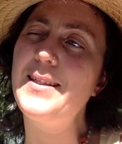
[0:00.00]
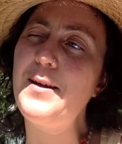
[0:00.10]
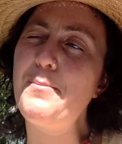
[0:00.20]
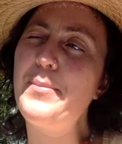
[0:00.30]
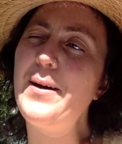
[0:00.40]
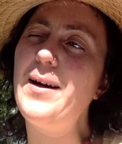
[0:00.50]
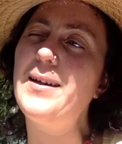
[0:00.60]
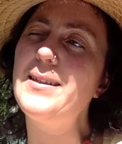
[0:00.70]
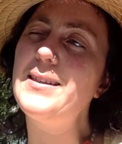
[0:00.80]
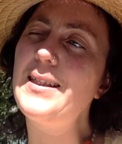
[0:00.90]
then
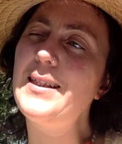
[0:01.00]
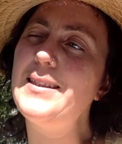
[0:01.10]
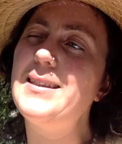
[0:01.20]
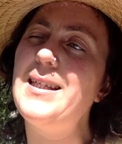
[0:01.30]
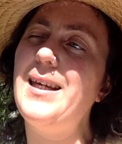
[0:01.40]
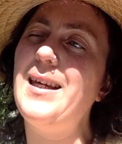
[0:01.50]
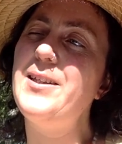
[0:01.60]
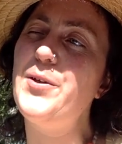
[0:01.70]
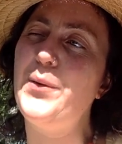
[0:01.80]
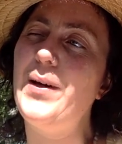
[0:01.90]
birds can see
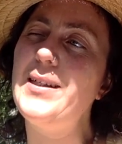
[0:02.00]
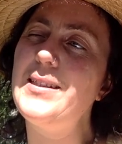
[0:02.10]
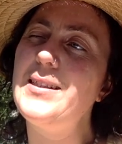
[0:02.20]
to it